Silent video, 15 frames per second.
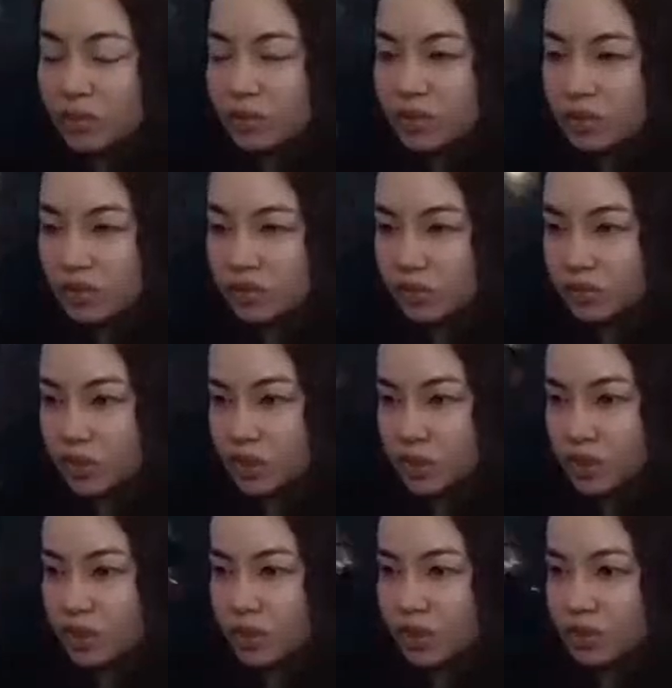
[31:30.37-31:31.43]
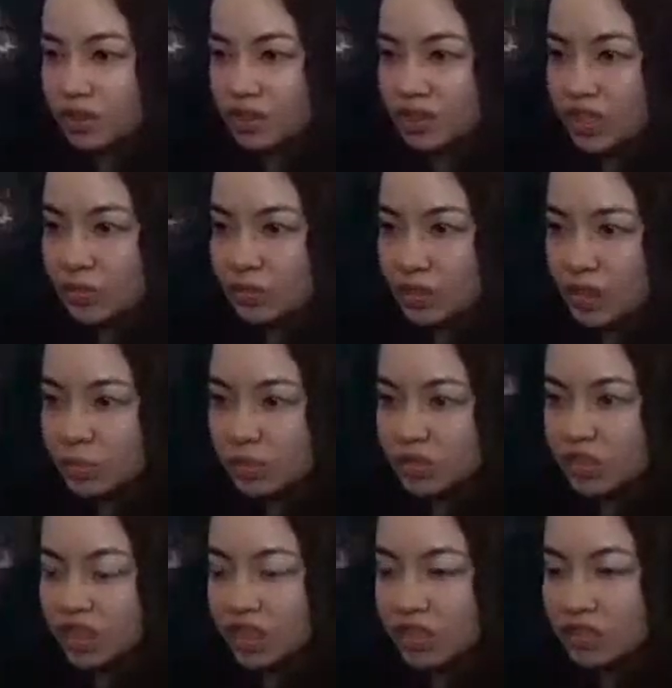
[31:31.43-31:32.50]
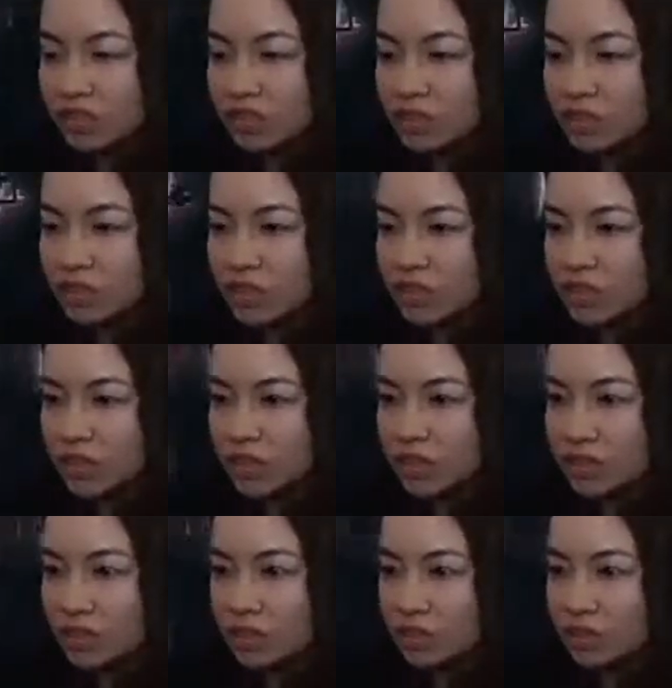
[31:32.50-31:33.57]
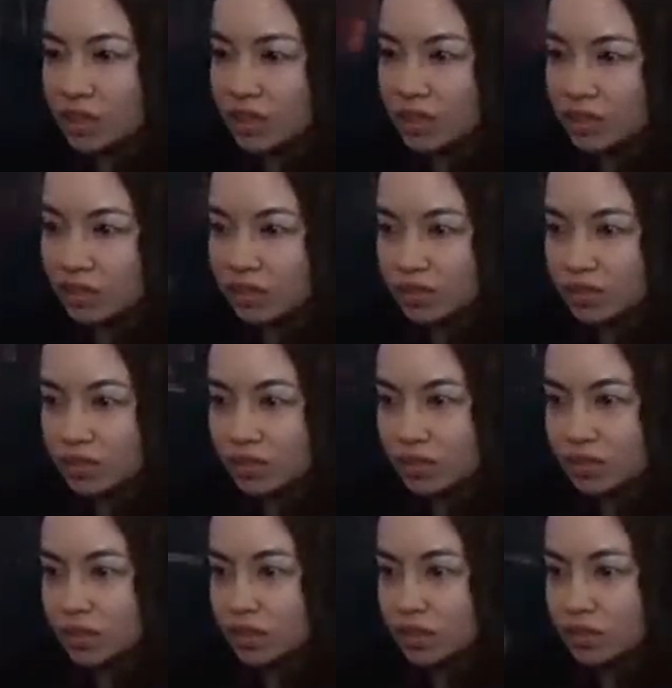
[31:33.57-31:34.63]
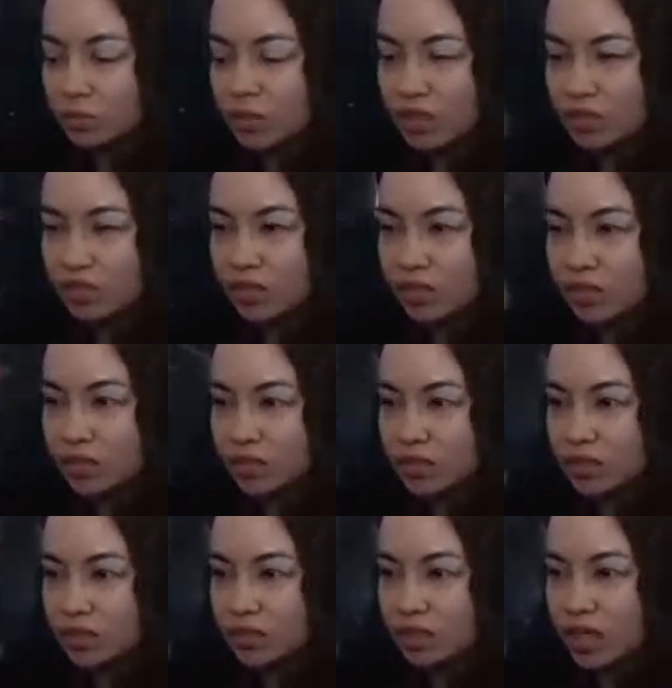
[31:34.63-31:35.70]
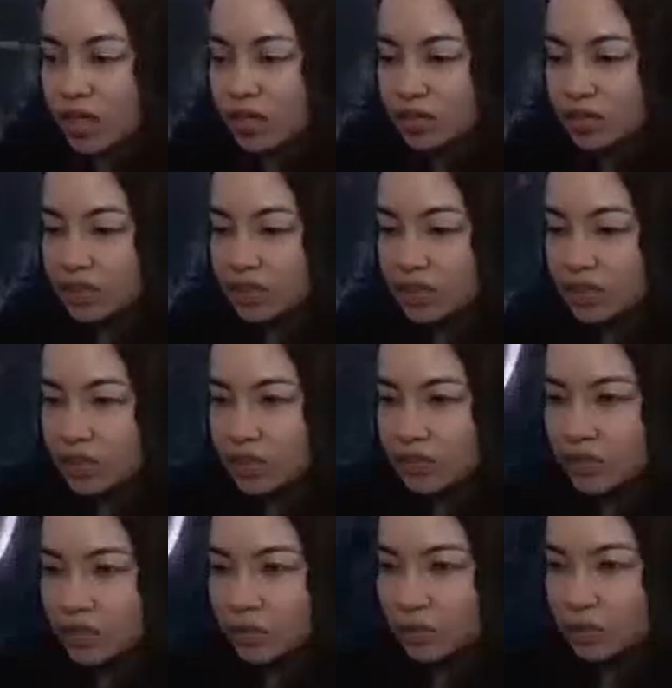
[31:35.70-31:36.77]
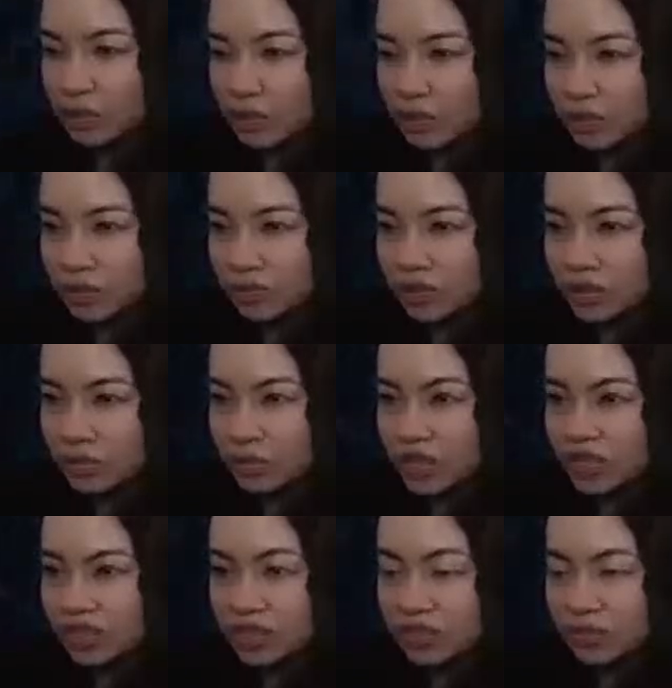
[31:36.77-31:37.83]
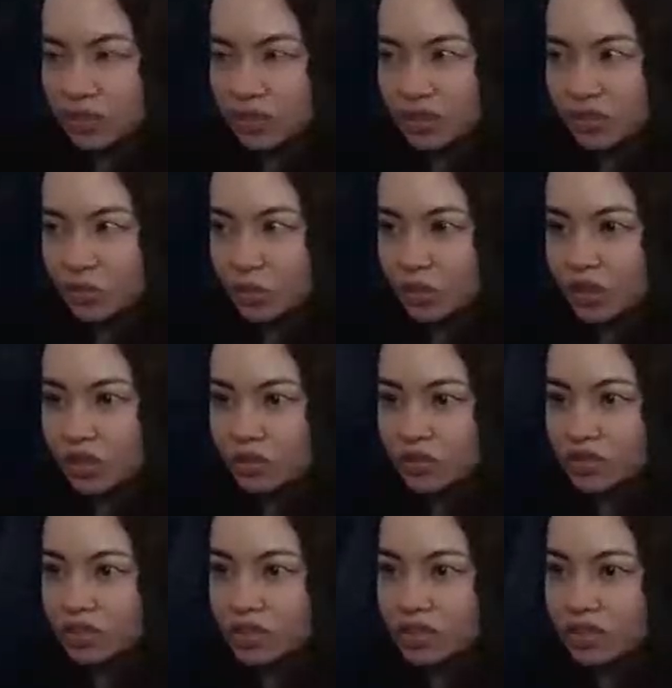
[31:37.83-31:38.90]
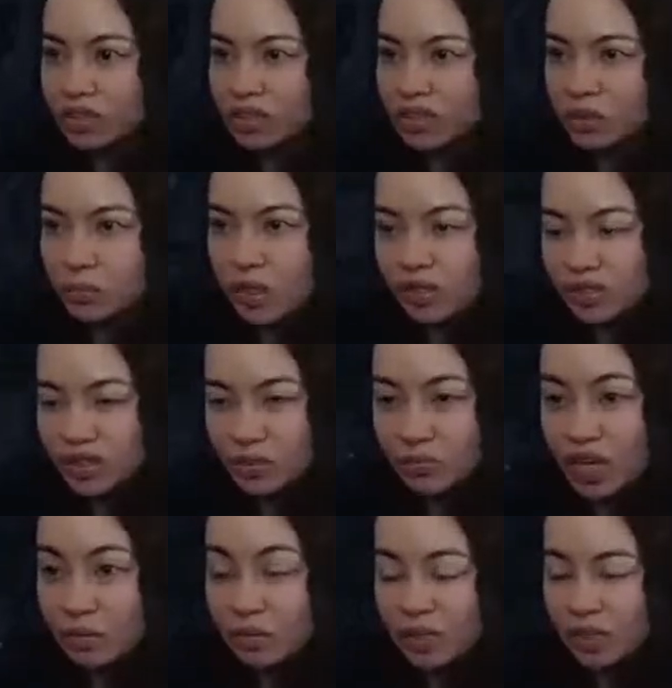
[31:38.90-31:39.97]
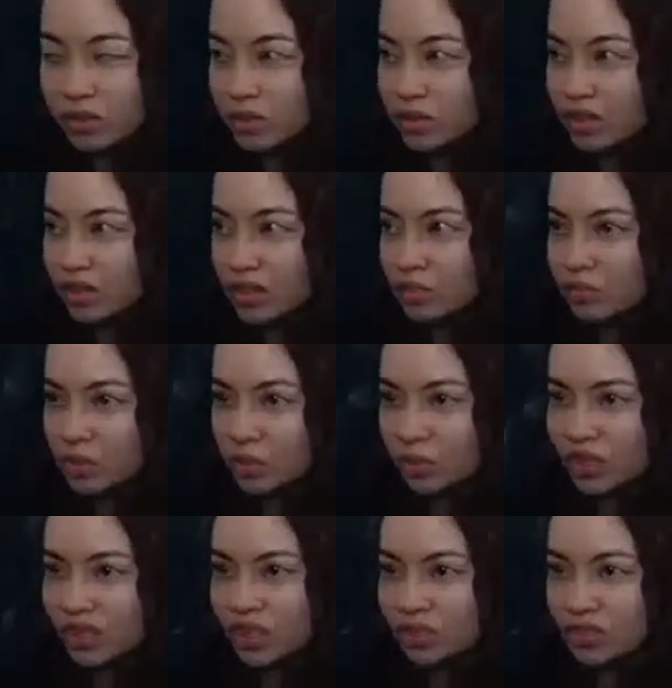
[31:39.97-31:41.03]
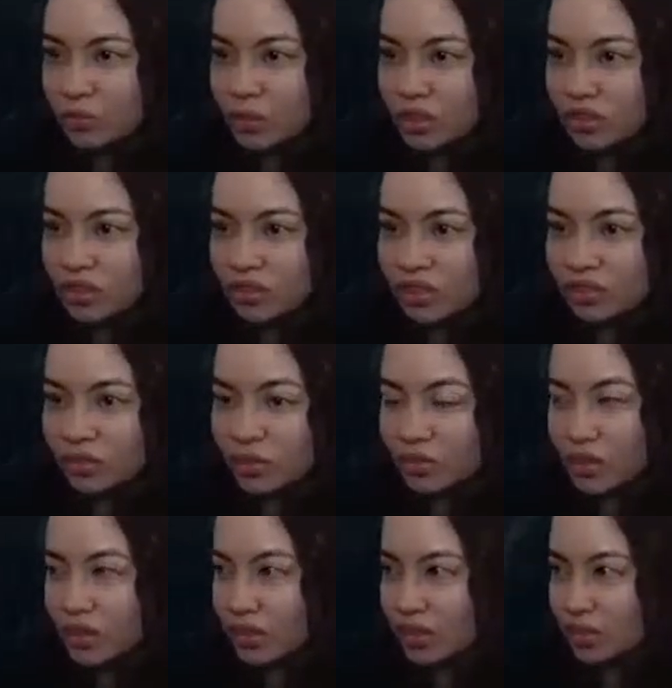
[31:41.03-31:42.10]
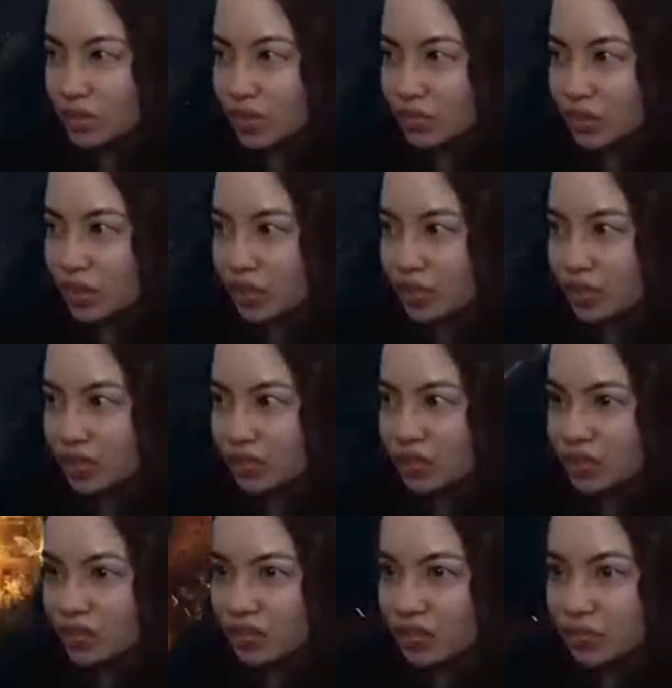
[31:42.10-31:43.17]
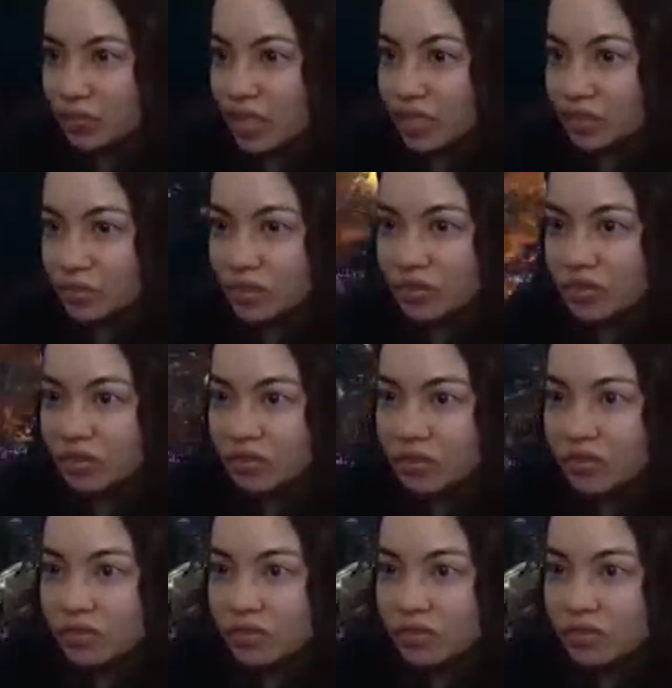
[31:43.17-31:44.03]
But once you finish it all, they stop dropping entirely. I know you get a Balet on the last kill of the horde, but the boss is just the one. Supposedly maybe others like in between, but that's when we did it, we never got any other than the last one.